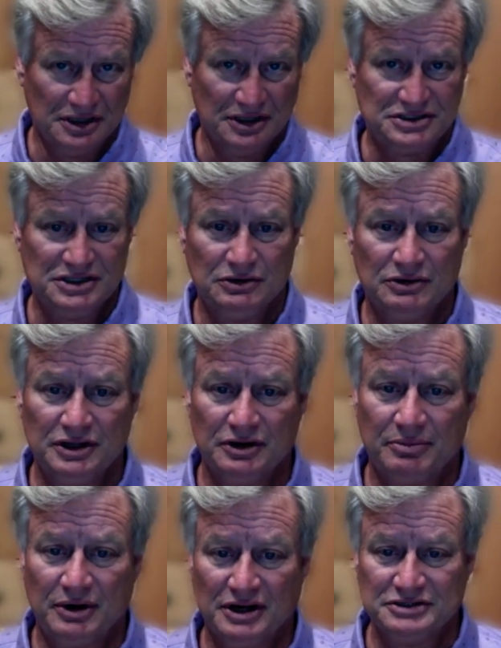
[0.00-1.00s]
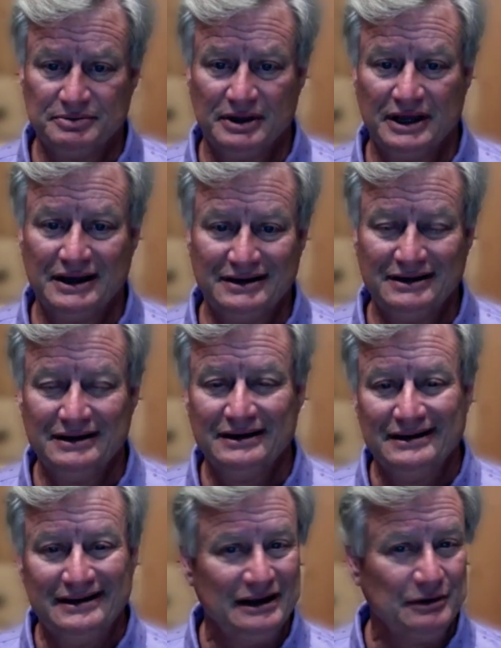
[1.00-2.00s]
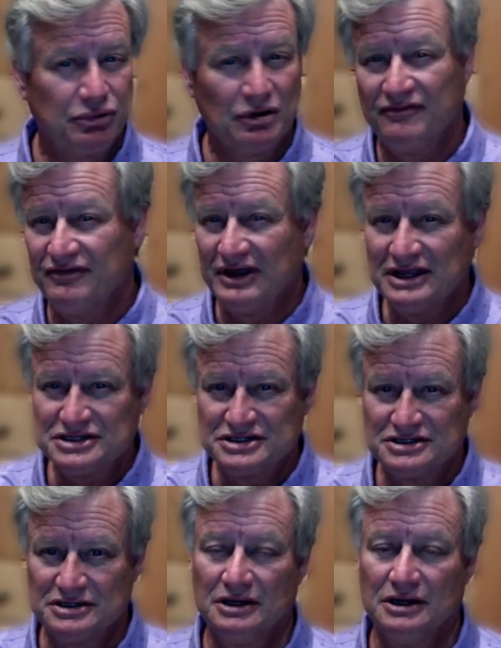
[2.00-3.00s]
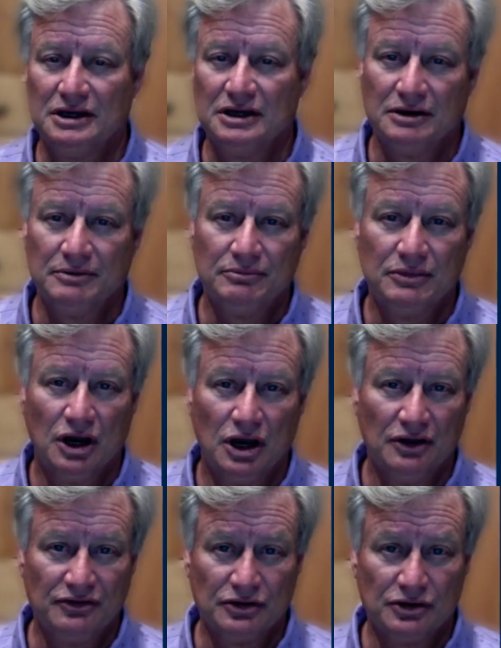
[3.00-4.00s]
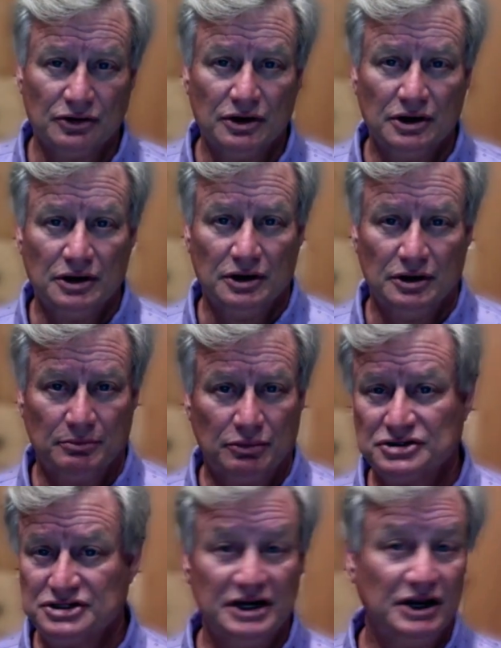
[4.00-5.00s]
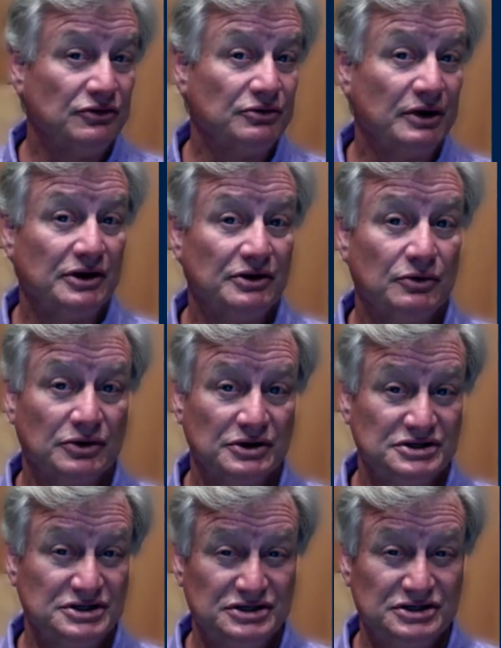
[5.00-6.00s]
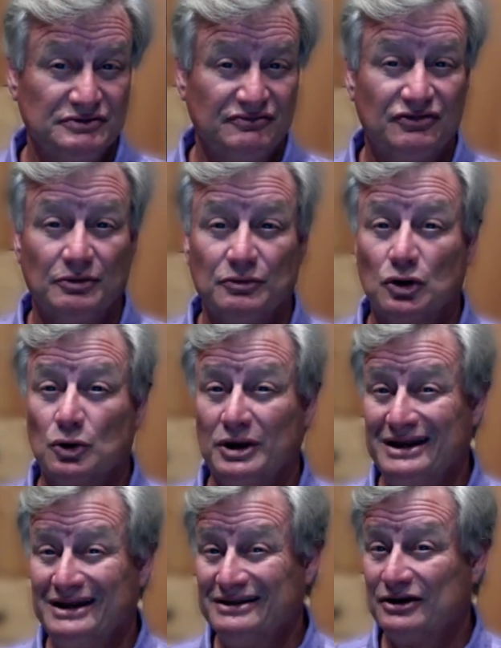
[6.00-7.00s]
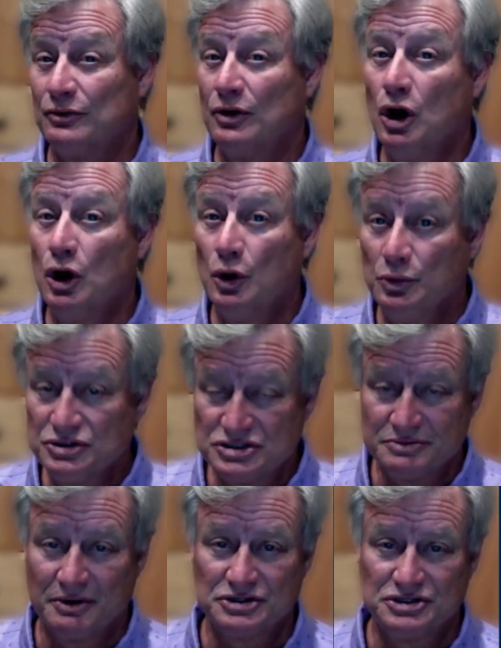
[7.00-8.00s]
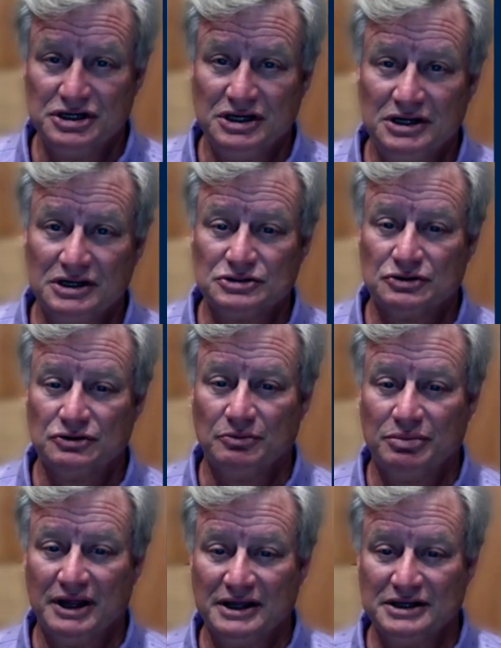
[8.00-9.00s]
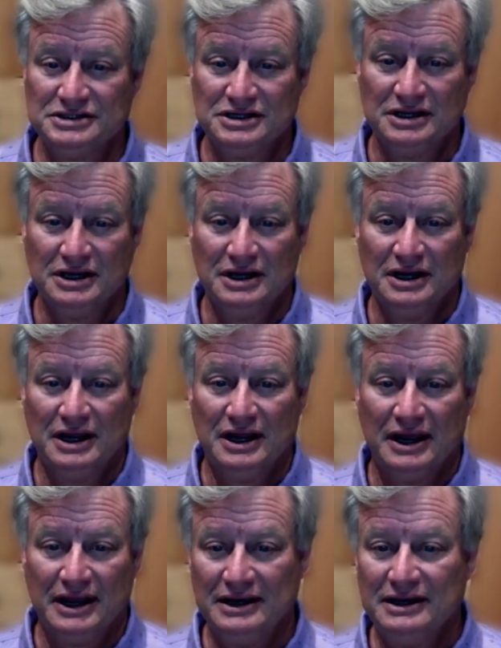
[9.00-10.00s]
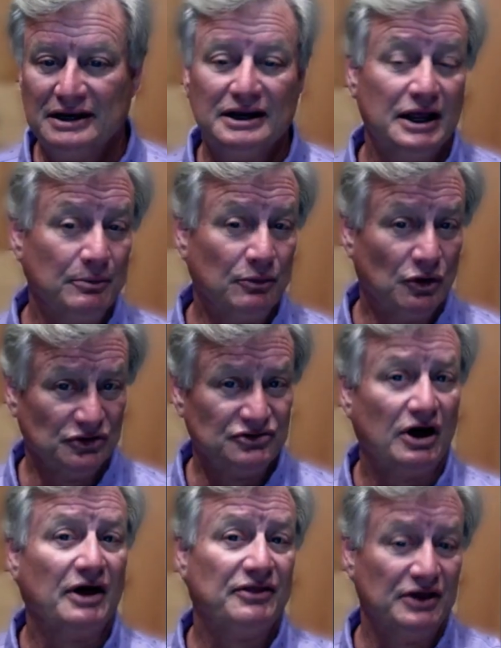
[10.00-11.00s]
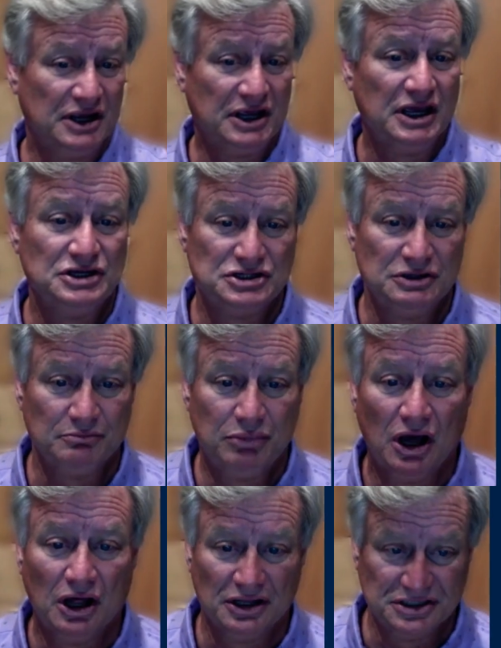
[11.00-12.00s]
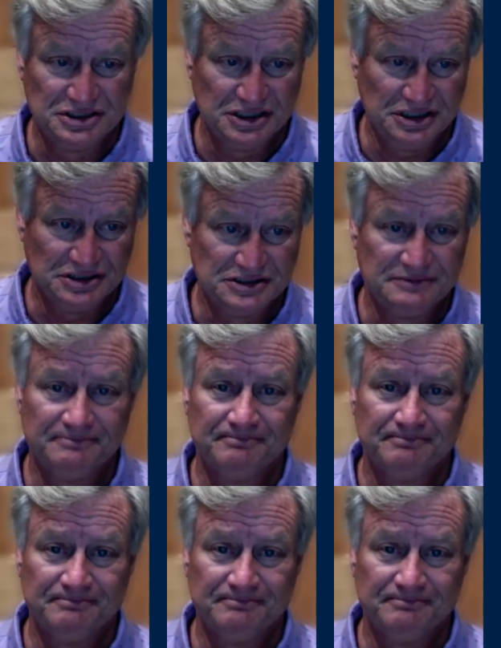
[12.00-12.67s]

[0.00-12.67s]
a single enterprise plan. It prevents other personnel throughout an organization from creating their own Smartsheet internal plans, and it enables authentication policies.